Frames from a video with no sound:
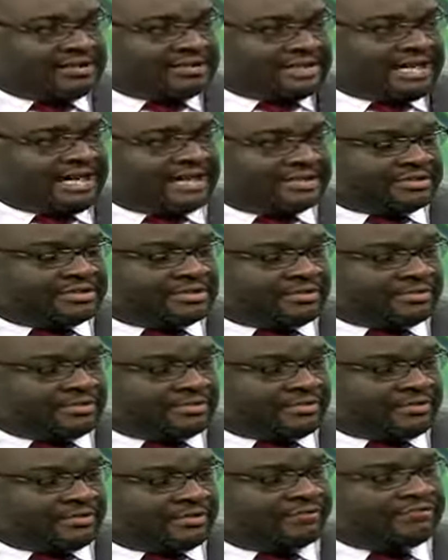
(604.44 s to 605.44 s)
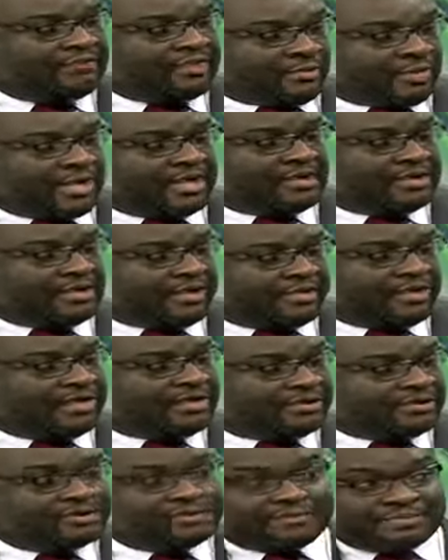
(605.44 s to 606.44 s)
handle you when you're going
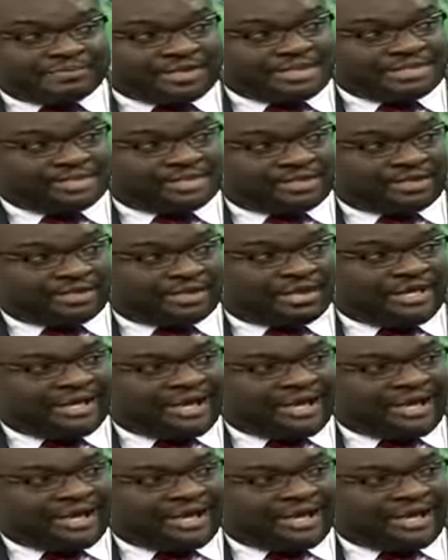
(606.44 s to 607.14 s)
through pressure.